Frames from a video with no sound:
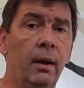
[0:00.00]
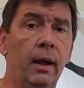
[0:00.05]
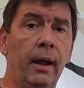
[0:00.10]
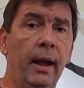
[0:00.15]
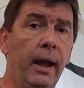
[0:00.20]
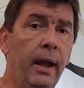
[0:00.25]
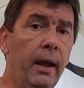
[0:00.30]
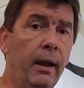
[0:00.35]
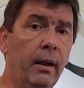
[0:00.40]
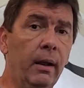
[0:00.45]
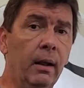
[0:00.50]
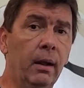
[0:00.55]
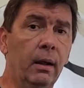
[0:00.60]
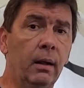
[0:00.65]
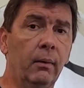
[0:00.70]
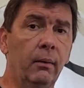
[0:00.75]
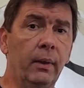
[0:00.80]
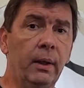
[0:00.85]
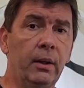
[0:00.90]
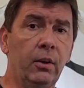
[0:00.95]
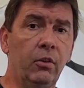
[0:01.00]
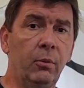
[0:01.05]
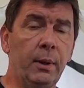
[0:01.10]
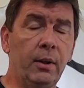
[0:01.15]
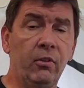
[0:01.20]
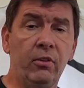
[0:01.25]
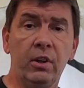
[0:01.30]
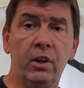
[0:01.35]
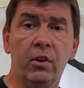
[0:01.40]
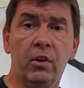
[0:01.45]
at, uh, that used to be
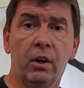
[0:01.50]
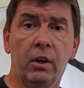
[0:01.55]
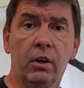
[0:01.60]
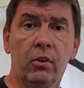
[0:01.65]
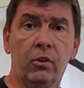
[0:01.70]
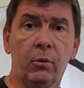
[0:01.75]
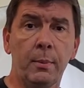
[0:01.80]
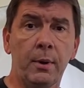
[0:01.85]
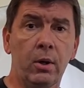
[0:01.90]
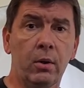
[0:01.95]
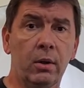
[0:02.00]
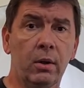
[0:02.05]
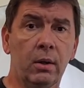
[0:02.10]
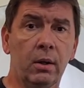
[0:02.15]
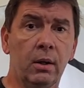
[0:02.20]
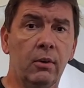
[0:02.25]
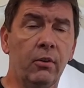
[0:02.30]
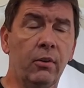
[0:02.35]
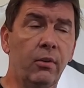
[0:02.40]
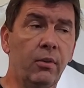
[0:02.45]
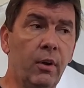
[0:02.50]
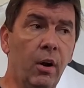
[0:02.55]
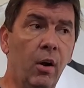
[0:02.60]
at CNR for small cars.